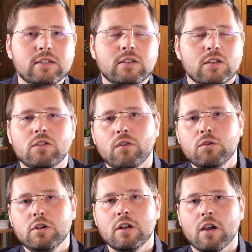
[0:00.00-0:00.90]
and
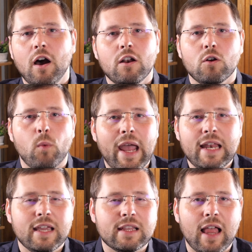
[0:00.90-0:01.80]
devotion to God are
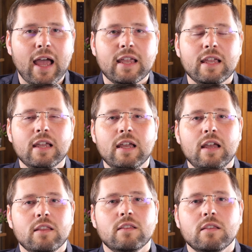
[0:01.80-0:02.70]
waning and lacking,
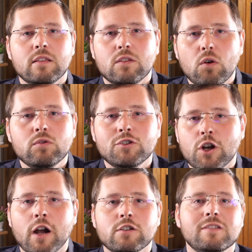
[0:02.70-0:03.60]
those charges